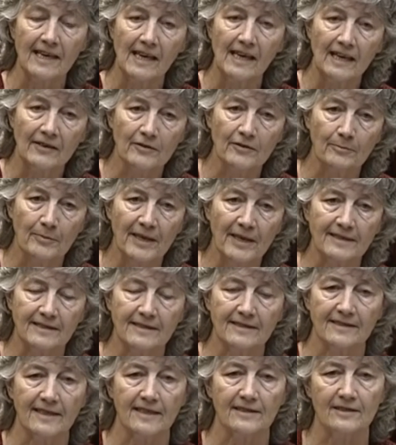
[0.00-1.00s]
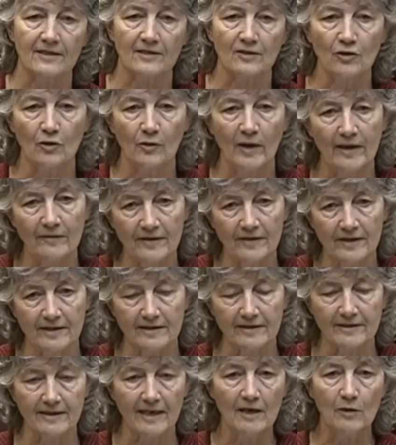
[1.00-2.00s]
on the basis that there's no
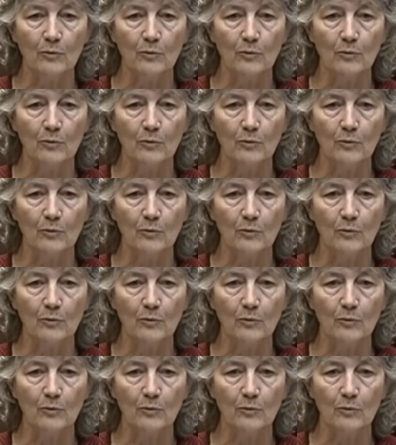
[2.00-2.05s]
evidence?